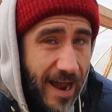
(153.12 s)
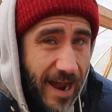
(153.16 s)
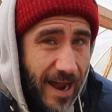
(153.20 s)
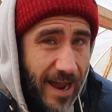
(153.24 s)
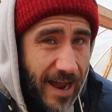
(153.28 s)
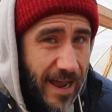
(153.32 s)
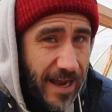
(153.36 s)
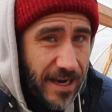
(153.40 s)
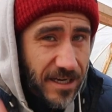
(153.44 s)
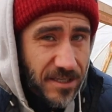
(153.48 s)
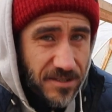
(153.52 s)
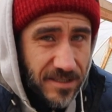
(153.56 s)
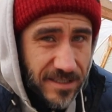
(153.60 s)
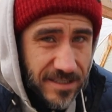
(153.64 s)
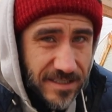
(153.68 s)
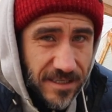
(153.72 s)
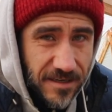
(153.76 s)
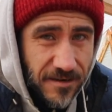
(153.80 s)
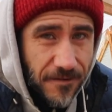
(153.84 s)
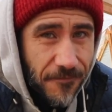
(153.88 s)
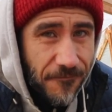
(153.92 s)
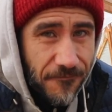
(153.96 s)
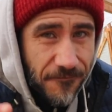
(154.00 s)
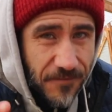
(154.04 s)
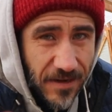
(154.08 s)
I actually
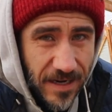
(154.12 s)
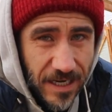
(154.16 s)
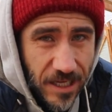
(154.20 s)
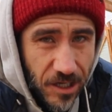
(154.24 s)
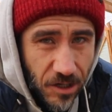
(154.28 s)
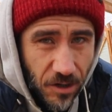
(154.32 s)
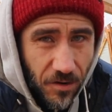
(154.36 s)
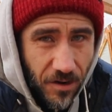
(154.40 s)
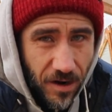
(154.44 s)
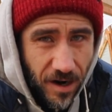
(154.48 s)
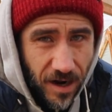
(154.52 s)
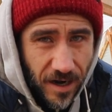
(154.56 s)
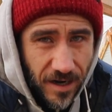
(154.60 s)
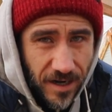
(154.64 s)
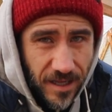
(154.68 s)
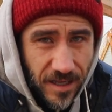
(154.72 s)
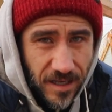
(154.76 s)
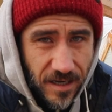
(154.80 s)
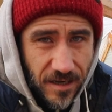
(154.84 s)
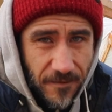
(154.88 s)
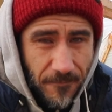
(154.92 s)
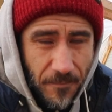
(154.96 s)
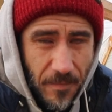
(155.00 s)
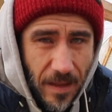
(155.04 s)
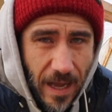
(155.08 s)
did a video on
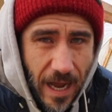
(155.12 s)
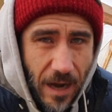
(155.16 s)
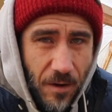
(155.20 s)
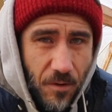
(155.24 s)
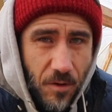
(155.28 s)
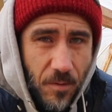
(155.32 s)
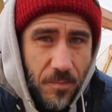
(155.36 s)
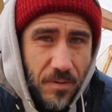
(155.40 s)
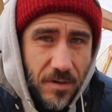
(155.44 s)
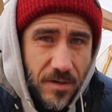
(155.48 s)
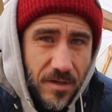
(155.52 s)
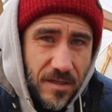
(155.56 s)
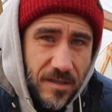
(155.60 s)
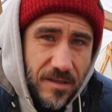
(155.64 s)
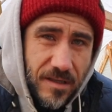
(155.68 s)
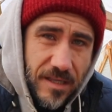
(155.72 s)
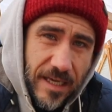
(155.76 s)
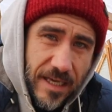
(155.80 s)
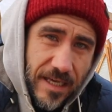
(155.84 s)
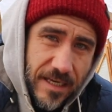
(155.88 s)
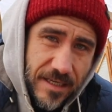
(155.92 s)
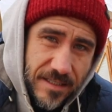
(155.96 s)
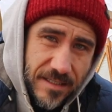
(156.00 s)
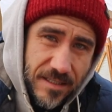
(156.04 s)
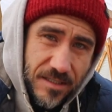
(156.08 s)
it. I will put a
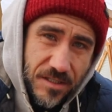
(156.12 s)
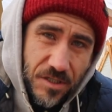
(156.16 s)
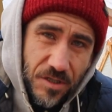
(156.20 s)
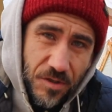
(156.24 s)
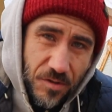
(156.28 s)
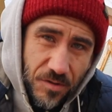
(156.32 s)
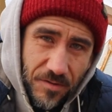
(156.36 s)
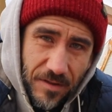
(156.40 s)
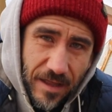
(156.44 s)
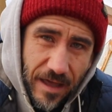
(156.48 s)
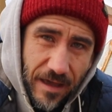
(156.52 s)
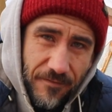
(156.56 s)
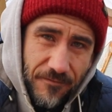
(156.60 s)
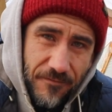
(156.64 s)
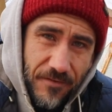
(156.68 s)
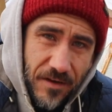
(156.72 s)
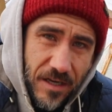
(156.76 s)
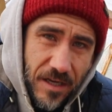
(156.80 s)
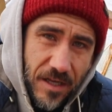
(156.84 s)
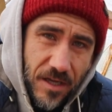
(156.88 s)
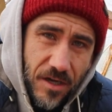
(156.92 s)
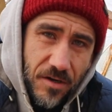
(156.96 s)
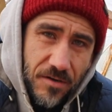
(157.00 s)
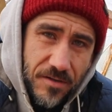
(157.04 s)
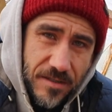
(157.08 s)
link to that
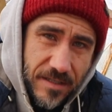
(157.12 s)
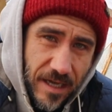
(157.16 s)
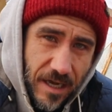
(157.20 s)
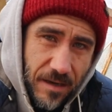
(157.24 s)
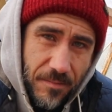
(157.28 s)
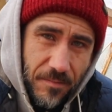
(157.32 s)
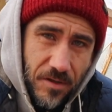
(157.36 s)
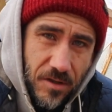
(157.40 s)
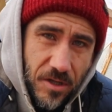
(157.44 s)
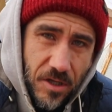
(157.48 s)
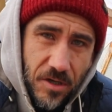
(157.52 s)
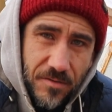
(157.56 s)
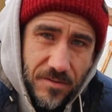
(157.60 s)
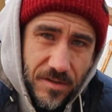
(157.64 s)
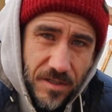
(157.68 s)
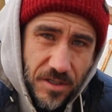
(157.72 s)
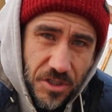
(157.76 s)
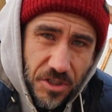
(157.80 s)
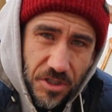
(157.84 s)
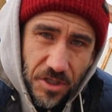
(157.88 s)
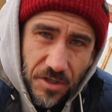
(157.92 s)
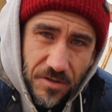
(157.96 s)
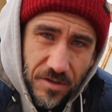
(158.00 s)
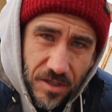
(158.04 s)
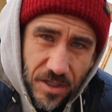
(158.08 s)
video down below in the
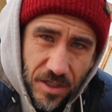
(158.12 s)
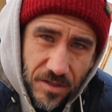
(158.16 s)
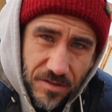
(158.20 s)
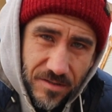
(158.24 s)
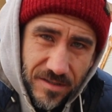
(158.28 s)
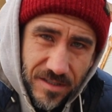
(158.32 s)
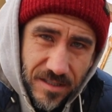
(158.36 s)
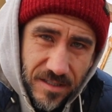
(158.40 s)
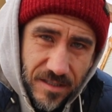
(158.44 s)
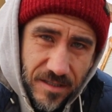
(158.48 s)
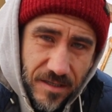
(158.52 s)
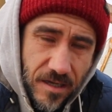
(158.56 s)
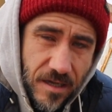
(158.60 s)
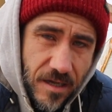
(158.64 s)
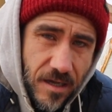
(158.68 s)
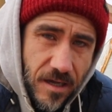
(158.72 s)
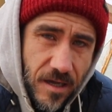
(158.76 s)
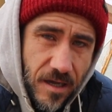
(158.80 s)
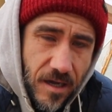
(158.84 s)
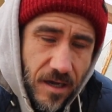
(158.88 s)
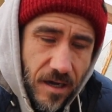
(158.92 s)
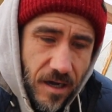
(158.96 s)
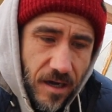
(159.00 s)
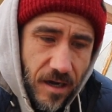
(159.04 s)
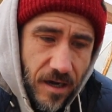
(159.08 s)
show notes
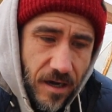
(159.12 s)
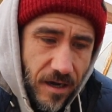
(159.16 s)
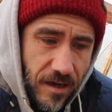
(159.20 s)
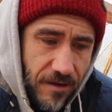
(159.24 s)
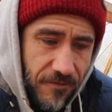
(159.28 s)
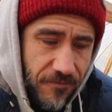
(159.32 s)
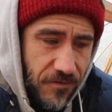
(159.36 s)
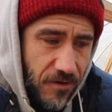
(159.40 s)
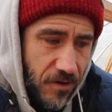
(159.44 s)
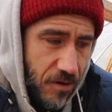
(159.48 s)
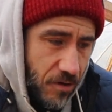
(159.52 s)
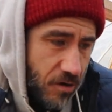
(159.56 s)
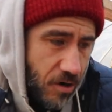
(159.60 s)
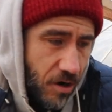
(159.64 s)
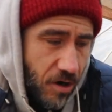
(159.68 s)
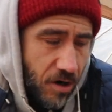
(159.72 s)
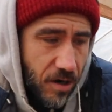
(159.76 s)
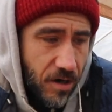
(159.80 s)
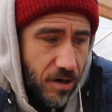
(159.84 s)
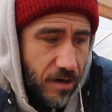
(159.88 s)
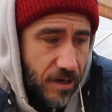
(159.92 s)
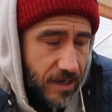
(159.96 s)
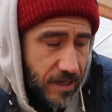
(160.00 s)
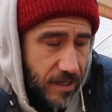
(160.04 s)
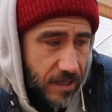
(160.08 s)
uh, if you
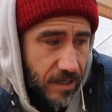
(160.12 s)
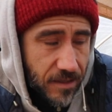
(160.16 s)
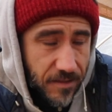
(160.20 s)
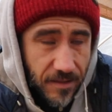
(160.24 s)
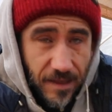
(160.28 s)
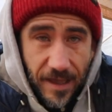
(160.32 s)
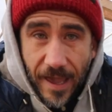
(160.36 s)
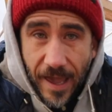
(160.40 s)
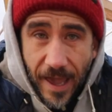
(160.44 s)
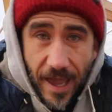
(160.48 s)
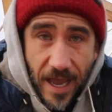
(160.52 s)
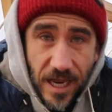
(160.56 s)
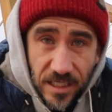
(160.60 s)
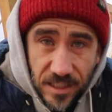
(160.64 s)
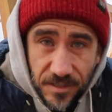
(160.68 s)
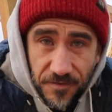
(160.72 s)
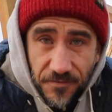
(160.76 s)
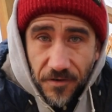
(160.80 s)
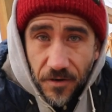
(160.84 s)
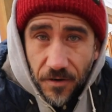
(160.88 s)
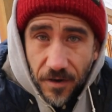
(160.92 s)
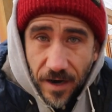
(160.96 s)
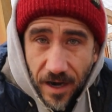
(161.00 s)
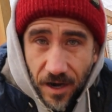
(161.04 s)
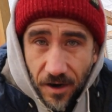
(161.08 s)
are in the
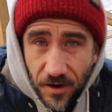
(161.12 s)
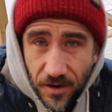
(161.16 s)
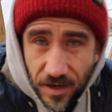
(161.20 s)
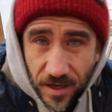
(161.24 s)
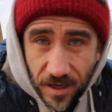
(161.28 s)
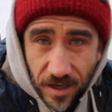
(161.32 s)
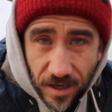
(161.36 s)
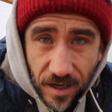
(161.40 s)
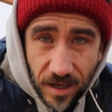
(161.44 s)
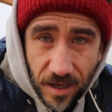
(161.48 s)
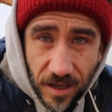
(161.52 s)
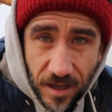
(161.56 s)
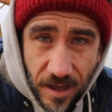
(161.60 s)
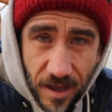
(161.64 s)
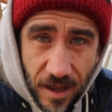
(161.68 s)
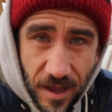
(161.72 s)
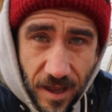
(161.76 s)
Asheville area